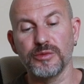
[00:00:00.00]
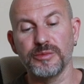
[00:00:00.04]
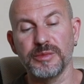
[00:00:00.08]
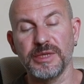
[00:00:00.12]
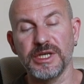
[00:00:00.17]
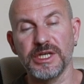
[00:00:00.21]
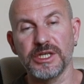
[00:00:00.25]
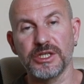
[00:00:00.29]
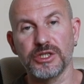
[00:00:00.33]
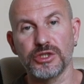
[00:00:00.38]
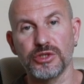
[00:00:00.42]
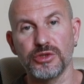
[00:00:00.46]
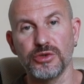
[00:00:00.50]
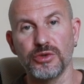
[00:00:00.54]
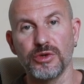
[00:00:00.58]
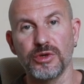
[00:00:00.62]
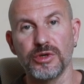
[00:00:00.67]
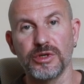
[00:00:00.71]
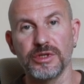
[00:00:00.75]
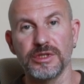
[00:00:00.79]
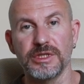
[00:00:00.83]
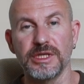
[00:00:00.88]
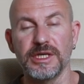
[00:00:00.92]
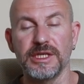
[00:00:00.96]
to make
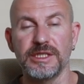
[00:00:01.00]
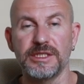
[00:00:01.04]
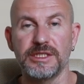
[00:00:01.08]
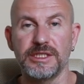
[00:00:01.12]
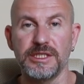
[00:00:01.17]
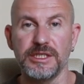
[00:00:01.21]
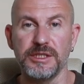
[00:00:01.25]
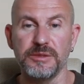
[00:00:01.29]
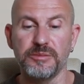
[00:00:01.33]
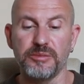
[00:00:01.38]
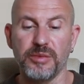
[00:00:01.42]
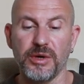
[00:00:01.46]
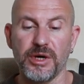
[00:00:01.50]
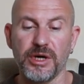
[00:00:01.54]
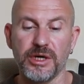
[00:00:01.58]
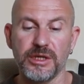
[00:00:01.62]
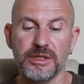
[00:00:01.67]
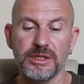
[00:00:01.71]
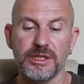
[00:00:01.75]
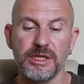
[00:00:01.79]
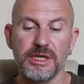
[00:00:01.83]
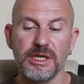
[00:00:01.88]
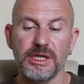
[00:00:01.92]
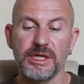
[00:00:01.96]
sure that
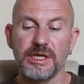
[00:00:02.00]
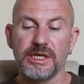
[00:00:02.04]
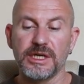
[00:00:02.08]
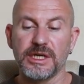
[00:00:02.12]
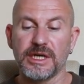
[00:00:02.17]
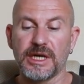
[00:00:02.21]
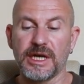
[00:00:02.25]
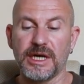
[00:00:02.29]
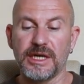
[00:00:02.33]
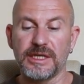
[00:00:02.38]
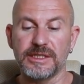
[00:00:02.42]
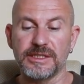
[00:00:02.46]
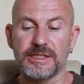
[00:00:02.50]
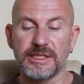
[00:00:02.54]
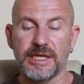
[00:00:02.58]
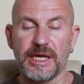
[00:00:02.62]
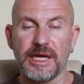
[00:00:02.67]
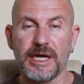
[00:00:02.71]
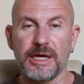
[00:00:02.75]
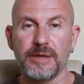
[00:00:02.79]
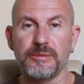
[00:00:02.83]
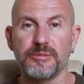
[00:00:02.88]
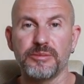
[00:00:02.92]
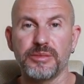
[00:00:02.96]
teapot has
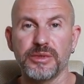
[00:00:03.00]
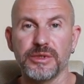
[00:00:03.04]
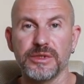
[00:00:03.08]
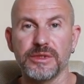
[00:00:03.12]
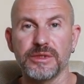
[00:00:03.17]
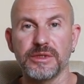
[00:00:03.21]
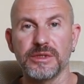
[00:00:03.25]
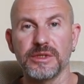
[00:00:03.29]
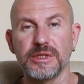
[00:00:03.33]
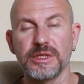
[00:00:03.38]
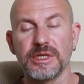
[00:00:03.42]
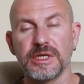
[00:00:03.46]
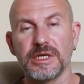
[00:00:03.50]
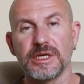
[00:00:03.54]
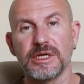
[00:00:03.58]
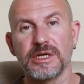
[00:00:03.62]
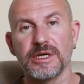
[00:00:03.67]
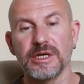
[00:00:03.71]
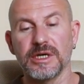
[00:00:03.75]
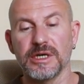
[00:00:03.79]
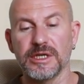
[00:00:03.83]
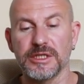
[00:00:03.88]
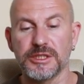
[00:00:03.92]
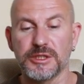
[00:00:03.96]
ample
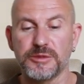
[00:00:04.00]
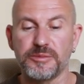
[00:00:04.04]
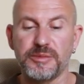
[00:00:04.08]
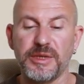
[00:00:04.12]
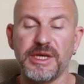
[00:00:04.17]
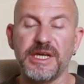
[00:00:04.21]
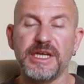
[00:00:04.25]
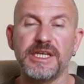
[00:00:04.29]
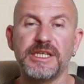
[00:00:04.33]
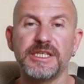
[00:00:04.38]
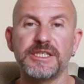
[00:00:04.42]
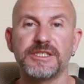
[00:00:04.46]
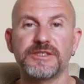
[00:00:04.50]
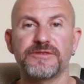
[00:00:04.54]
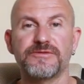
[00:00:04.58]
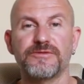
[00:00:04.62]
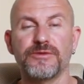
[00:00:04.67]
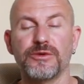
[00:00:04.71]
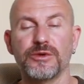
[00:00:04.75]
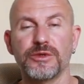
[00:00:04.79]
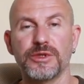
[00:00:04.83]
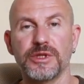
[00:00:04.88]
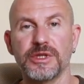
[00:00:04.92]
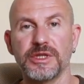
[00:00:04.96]
space
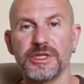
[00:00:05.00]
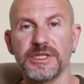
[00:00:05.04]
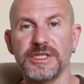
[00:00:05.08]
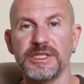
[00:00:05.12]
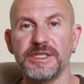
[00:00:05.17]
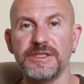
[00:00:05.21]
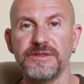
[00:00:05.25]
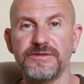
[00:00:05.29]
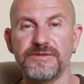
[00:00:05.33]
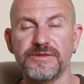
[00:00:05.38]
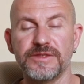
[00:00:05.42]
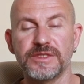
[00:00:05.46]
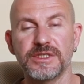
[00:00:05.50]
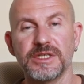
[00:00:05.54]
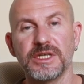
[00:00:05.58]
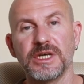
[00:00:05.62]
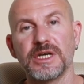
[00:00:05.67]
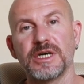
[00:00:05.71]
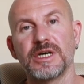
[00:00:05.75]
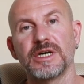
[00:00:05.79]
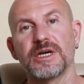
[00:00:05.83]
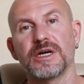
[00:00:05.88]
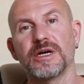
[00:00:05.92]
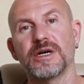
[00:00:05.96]
for the leaves
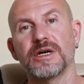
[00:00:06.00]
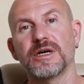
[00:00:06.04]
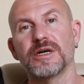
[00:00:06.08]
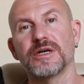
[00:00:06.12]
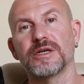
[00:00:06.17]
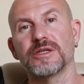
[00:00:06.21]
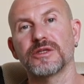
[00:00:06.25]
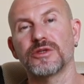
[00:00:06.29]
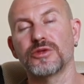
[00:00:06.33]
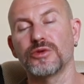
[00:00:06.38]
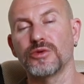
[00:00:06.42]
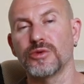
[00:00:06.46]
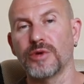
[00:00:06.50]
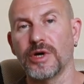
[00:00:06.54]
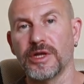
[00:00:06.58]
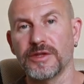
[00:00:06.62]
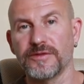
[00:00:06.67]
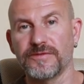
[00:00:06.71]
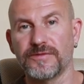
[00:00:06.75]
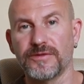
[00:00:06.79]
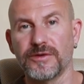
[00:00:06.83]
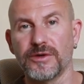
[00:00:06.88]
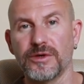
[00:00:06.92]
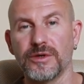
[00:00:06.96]
to
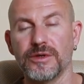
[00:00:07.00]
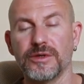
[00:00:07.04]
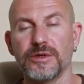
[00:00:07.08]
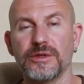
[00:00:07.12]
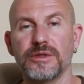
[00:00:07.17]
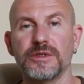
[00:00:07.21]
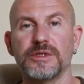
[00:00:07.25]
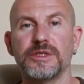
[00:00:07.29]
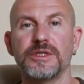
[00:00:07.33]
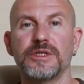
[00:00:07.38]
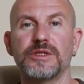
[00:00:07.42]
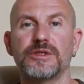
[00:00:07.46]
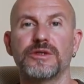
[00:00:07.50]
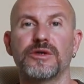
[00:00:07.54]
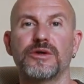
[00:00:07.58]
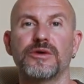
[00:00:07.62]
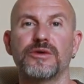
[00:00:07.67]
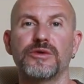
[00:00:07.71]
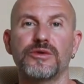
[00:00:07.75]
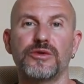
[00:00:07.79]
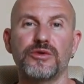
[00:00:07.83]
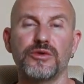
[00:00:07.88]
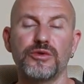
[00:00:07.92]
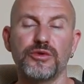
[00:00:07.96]
unfurl, you
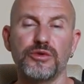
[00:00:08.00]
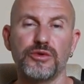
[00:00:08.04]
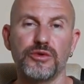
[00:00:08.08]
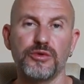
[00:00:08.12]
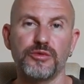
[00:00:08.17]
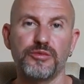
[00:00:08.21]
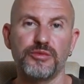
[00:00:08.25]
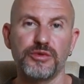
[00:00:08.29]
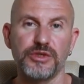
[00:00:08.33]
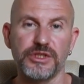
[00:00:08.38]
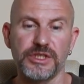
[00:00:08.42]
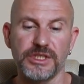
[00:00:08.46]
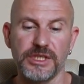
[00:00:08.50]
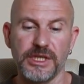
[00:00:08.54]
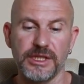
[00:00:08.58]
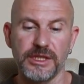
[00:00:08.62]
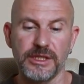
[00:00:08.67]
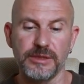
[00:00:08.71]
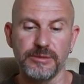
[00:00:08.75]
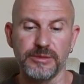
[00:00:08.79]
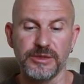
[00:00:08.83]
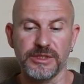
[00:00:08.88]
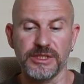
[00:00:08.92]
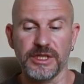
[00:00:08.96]
know, to present
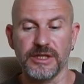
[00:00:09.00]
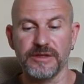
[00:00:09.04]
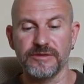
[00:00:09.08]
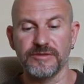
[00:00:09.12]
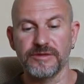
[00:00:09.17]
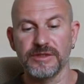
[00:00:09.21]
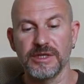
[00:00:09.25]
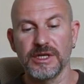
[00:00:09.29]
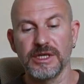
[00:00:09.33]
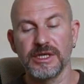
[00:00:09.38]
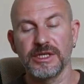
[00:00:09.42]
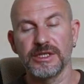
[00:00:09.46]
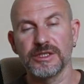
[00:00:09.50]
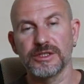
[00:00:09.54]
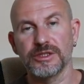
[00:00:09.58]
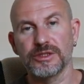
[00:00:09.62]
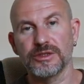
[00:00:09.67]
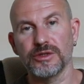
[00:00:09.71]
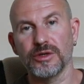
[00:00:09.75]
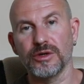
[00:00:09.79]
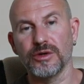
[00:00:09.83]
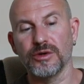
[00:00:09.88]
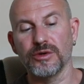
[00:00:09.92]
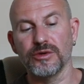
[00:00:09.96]
themselves.
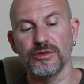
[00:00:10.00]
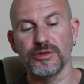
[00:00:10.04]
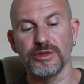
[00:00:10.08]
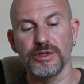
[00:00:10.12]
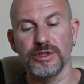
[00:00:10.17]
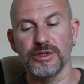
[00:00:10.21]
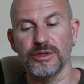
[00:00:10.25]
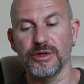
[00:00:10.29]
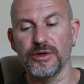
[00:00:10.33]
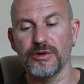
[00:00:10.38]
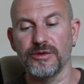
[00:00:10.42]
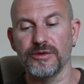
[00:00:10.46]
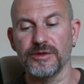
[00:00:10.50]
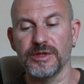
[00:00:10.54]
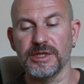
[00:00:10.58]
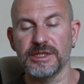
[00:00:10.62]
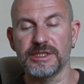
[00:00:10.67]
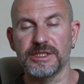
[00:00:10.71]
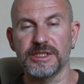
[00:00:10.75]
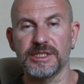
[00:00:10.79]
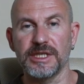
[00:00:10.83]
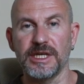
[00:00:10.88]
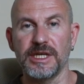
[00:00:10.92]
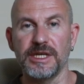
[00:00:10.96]
So, you know,
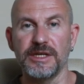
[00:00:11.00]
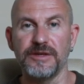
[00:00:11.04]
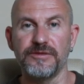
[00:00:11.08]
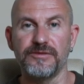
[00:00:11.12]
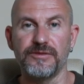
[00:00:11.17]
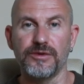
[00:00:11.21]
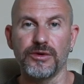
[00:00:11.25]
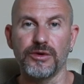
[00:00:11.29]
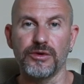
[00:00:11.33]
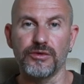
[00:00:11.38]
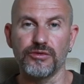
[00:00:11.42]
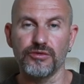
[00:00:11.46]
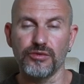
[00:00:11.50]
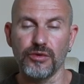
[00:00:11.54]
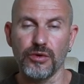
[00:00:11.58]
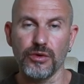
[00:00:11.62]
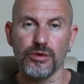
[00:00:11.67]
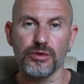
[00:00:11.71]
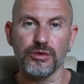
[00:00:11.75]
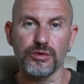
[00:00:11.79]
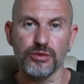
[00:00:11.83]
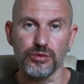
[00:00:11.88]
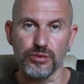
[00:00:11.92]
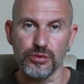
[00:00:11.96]
let's say for
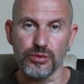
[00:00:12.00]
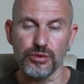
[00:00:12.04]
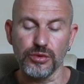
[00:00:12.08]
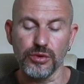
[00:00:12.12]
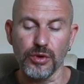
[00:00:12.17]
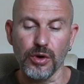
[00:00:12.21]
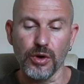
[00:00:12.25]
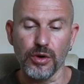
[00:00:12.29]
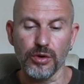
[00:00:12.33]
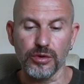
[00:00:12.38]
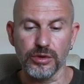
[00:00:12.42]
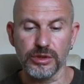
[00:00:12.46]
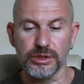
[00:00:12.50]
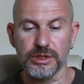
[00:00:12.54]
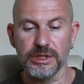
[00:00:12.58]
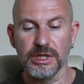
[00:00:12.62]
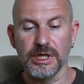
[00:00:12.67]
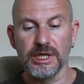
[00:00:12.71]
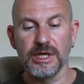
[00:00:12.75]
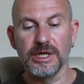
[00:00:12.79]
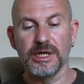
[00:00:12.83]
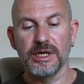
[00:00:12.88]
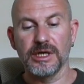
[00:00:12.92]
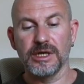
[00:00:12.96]
rolled oolongs,
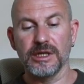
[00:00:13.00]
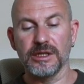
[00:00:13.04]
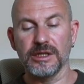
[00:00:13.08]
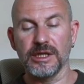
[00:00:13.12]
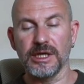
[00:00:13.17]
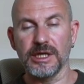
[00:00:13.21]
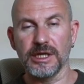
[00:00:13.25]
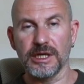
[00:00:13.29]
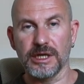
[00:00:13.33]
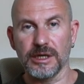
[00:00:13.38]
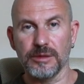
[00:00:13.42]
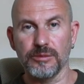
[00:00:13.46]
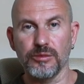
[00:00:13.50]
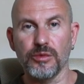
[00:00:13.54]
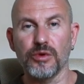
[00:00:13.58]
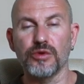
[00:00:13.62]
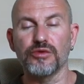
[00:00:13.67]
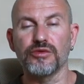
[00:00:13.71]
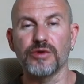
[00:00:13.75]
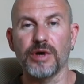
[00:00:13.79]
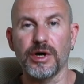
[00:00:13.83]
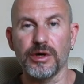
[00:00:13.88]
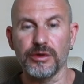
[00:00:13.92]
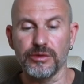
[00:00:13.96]
like a
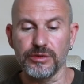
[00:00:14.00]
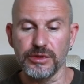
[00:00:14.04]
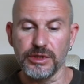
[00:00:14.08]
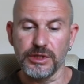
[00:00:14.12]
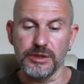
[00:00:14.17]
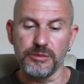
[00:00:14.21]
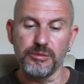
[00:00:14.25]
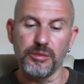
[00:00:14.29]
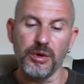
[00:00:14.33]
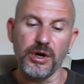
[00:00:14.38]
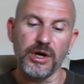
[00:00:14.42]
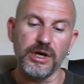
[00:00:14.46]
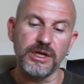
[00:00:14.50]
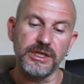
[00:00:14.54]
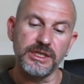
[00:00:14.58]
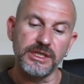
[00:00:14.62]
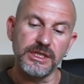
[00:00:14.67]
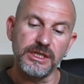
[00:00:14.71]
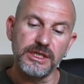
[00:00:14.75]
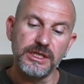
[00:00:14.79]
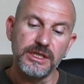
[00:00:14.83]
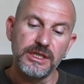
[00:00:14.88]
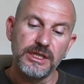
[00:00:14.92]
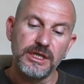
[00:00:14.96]
more rounded
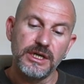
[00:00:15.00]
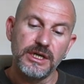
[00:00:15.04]
body